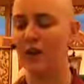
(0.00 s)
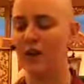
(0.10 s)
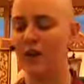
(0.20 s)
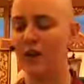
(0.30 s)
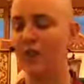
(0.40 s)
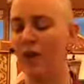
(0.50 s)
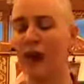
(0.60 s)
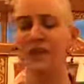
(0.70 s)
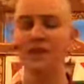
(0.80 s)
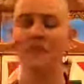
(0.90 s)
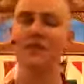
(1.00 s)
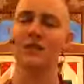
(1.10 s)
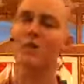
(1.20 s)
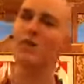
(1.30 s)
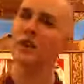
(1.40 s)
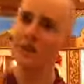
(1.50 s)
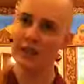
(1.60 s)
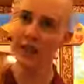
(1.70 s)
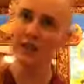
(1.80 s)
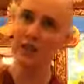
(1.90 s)
we're doing practices that will
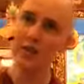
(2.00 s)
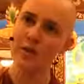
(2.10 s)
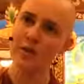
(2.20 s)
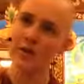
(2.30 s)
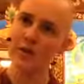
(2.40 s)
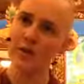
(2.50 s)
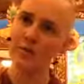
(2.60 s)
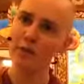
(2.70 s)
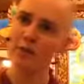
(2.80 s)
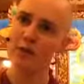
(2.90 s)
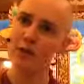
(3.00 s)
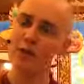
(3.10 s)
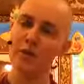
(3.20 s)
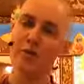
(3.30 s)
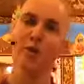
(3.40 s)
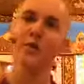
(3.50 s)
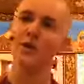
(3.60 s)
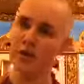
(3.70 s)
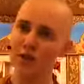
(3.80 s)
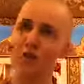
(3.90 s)
lead to another perfect human rebirth
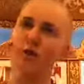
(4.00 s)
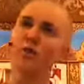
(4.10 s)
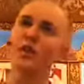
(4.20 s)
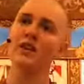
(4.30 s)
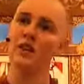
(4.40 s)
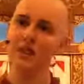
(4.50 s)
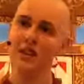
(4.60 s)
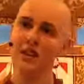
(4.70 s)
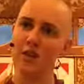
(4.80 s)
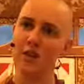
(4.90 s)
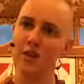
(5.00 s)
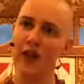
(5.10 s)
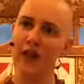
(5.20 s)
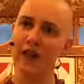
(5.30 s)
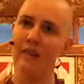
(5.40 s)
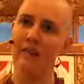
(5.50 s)
so that we can continue the path.